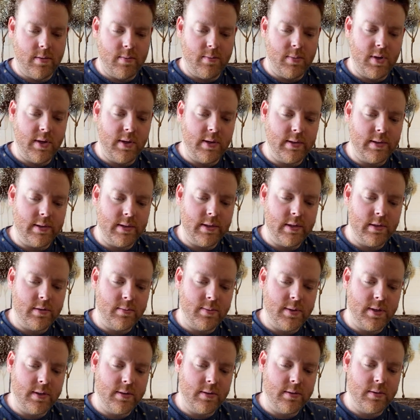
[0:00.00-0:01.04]
Put a little
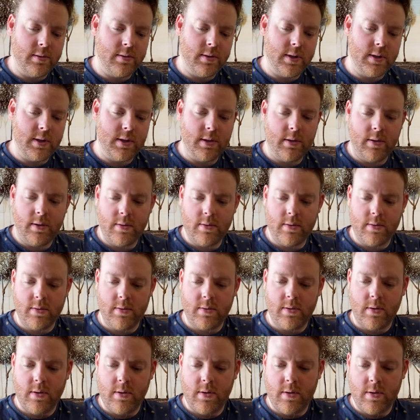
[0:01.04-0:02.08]
bit of glue here,
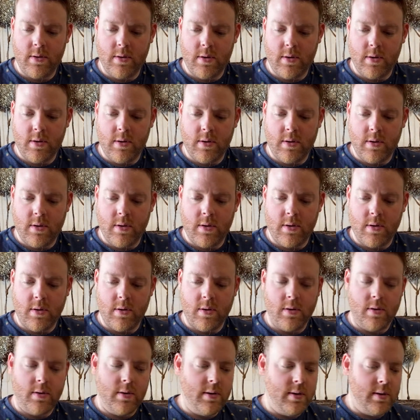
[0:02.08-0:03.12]

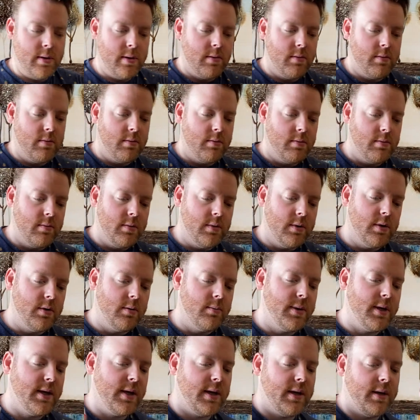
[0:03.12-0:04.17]
a little
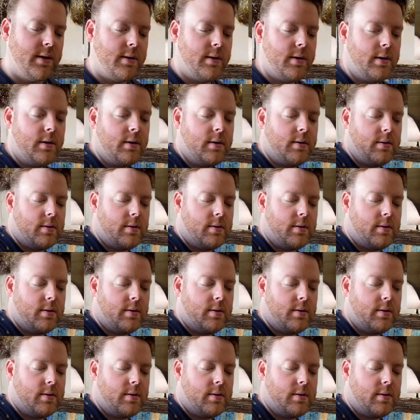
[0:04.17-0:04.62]
bit here.